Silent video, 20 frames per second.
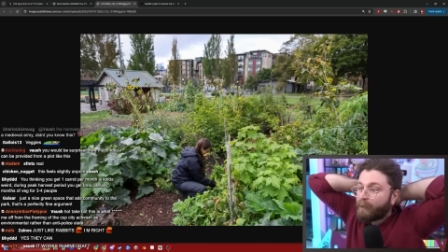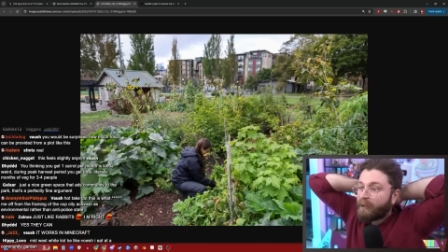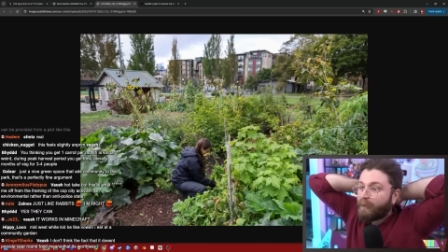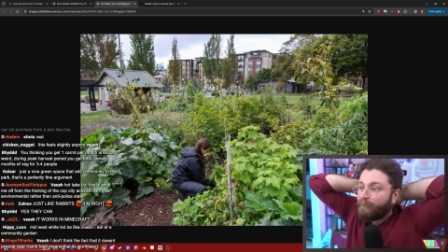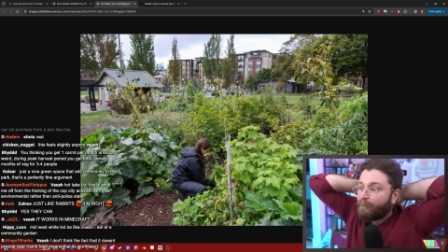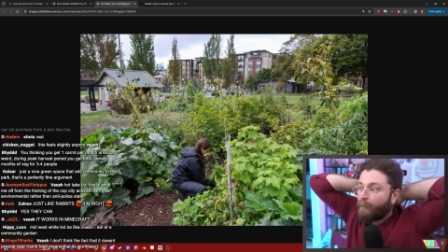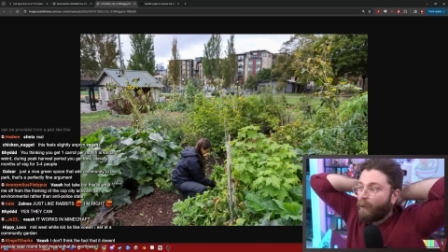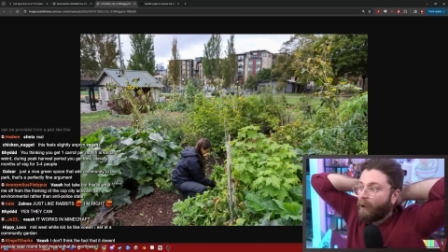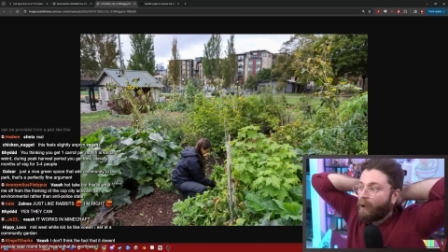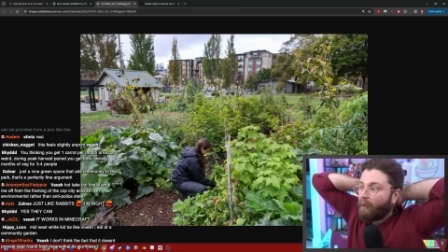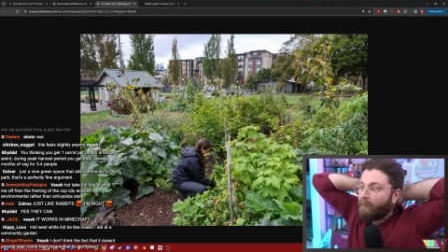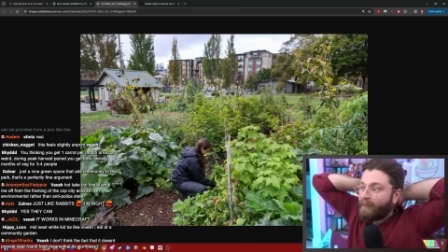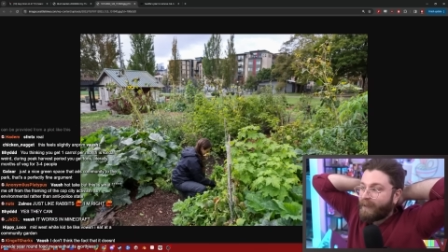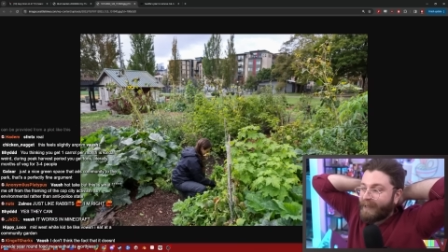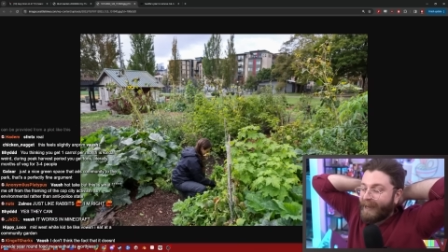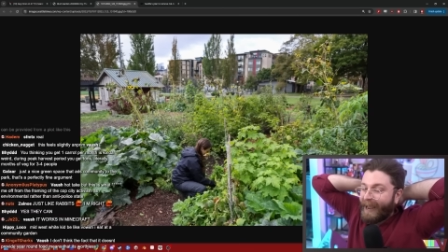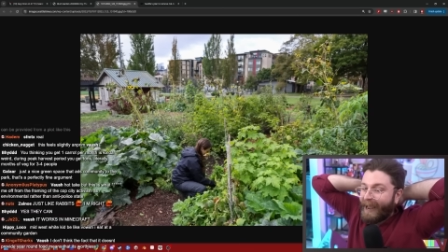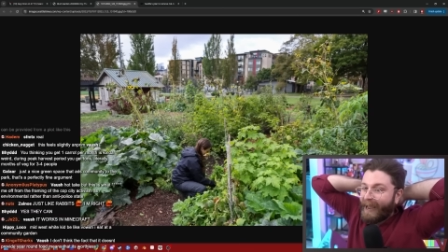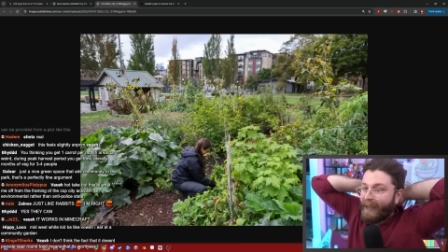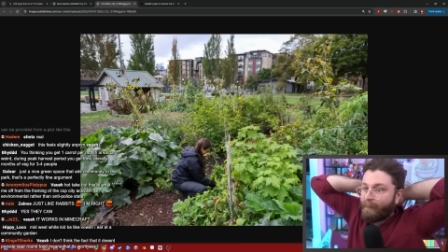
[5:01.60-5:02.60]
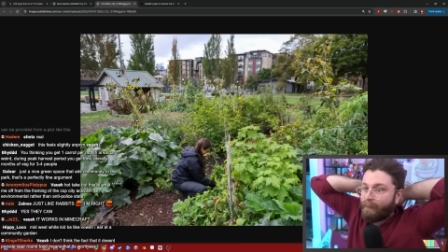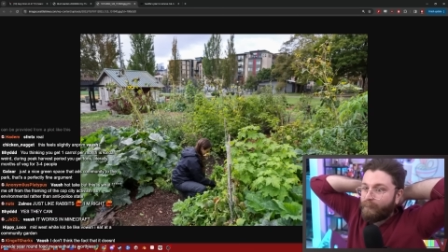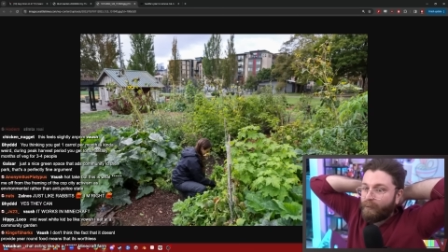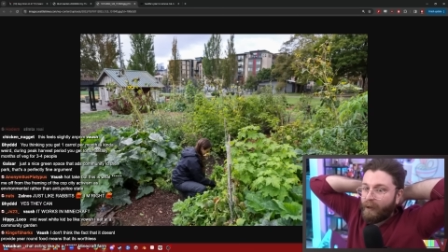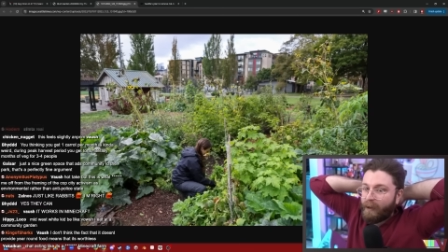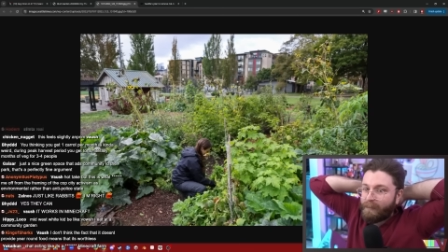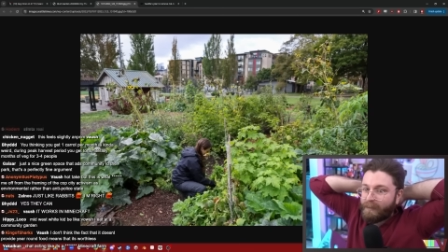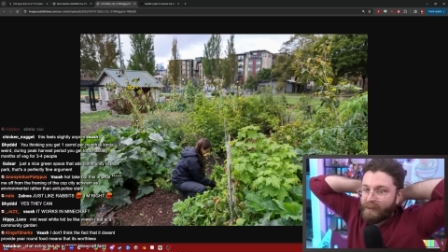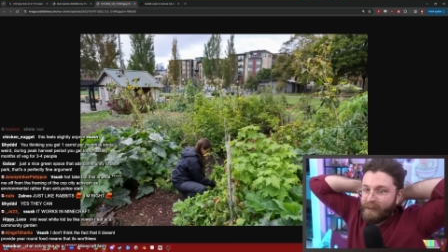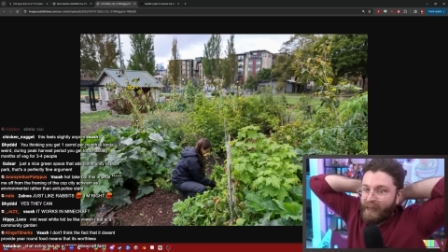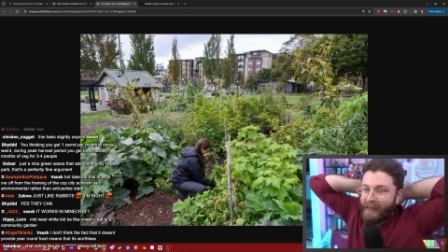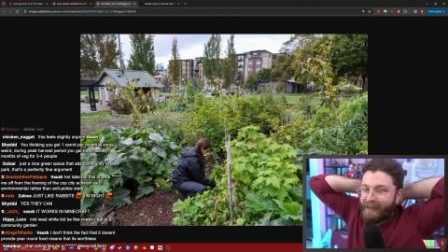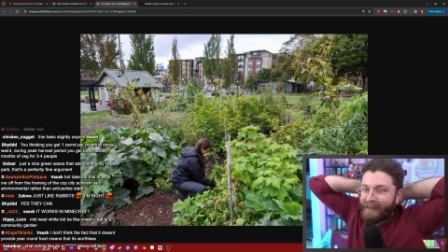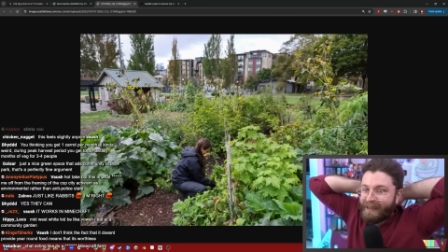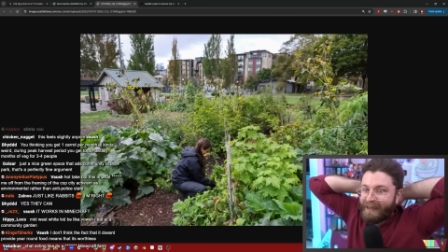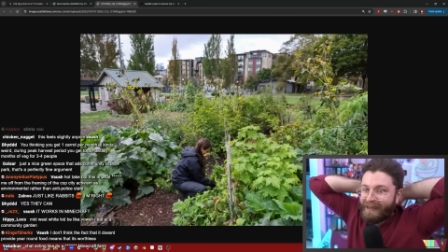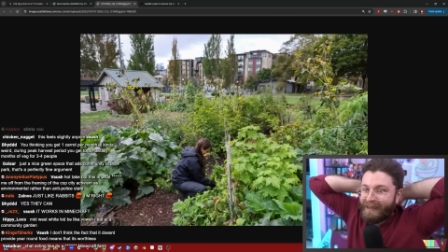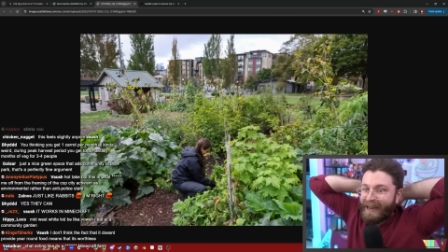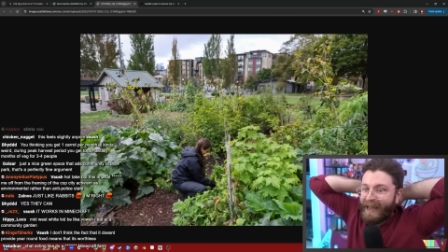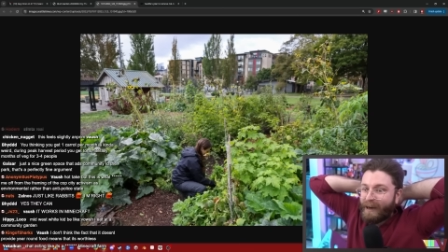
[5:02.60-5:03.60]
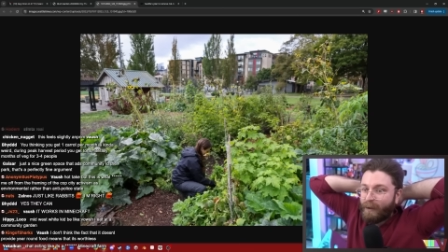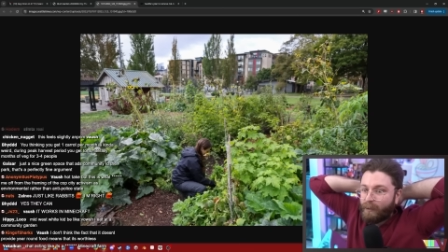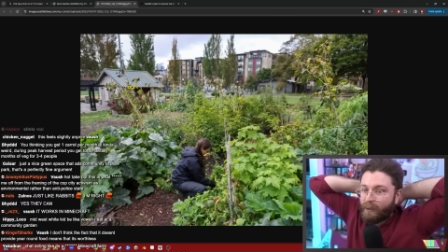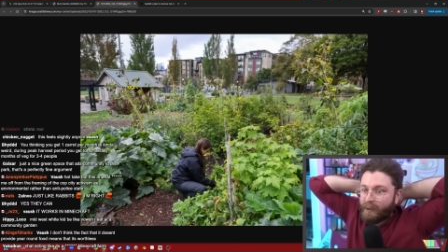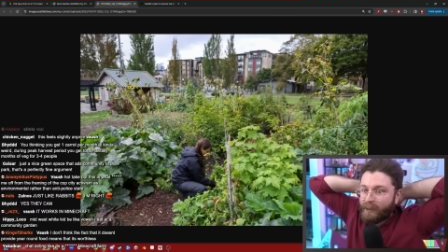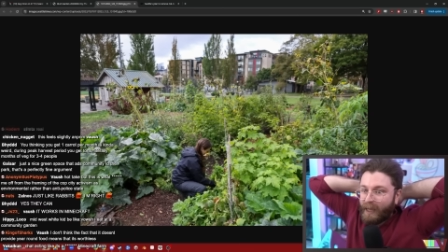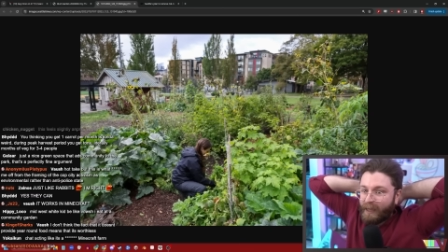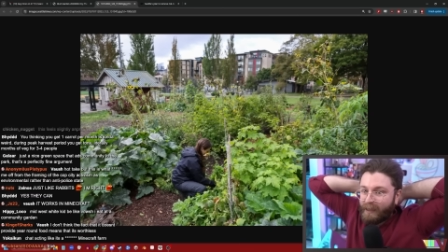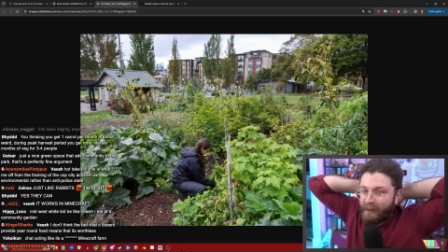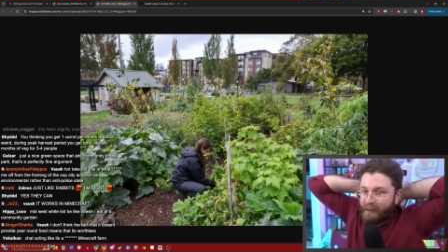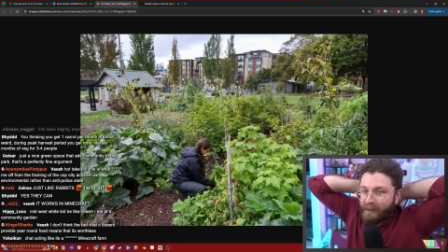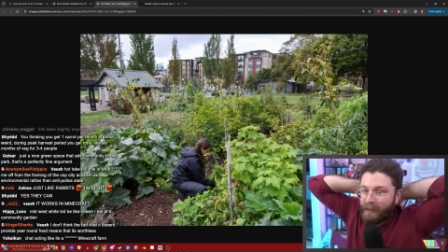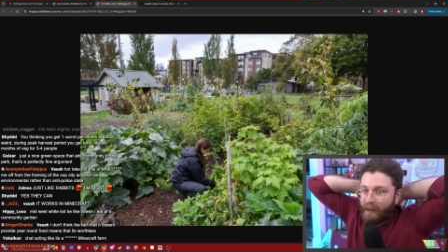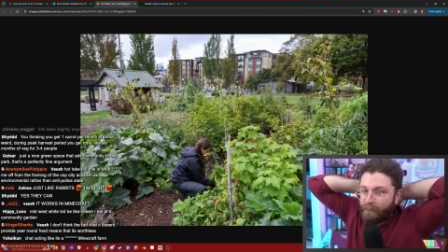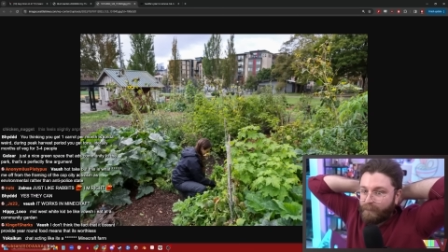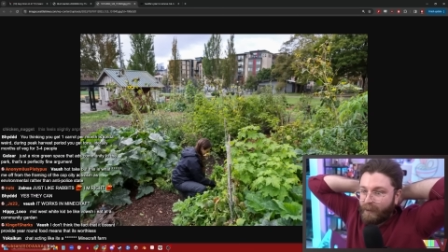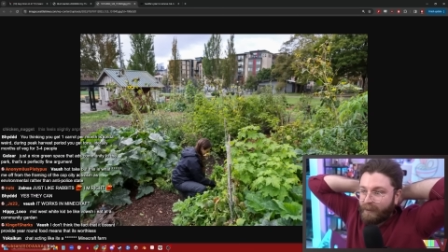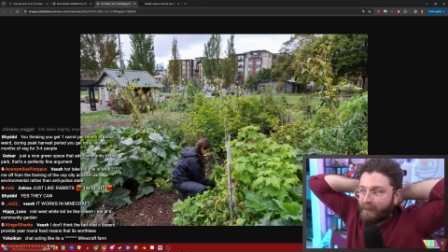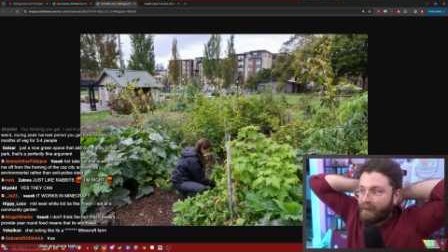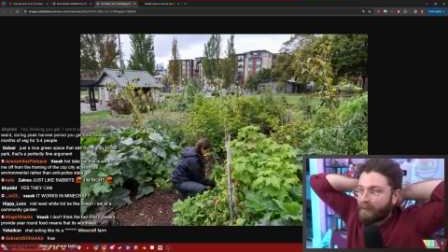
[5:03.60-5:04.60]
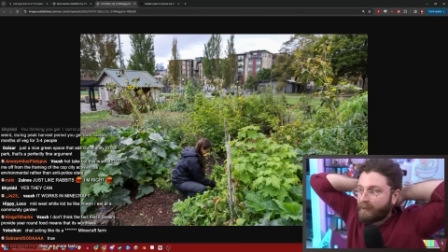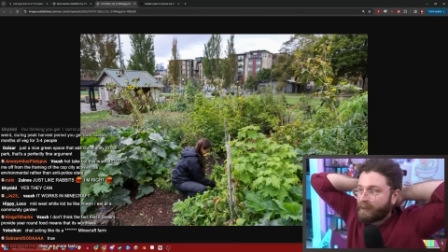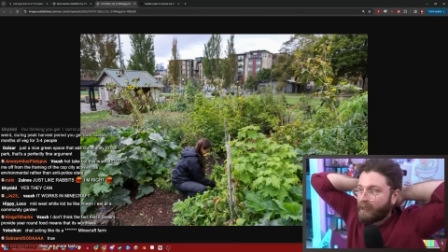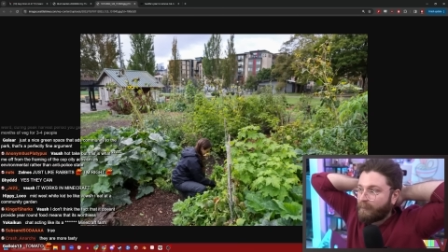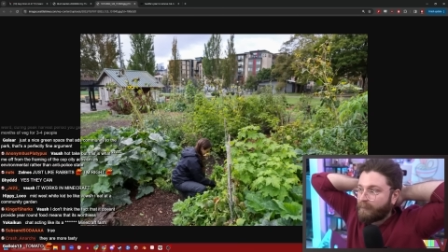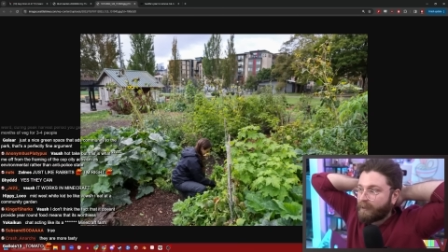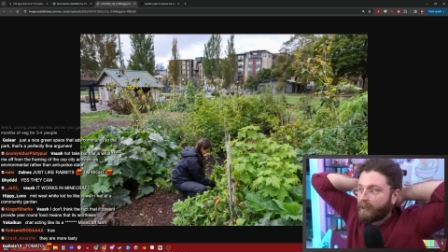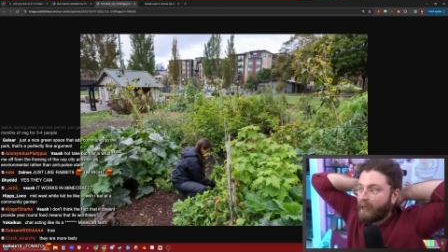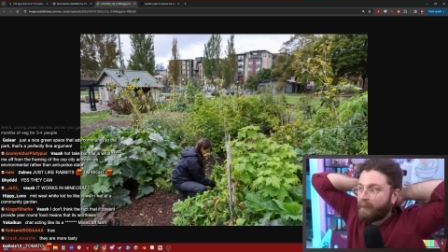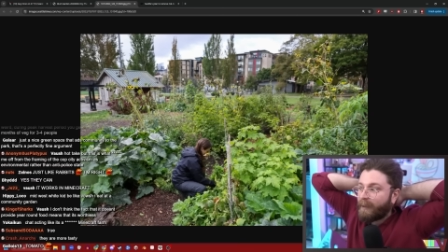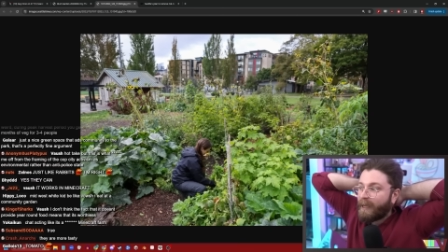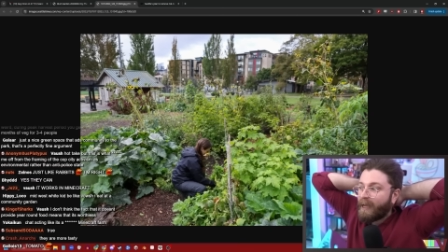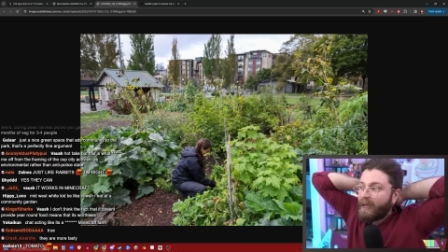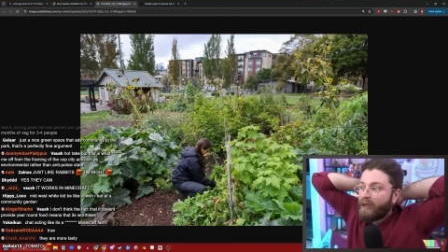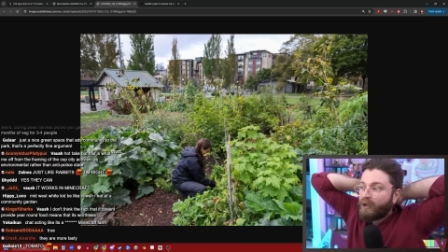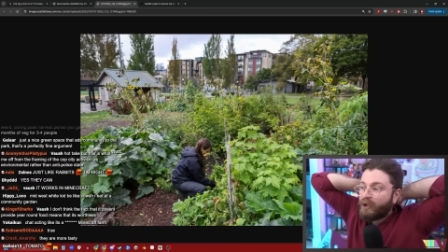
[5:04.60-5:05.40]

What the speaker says: devolve into Anprims, like the nanosecond stuff like this comes up.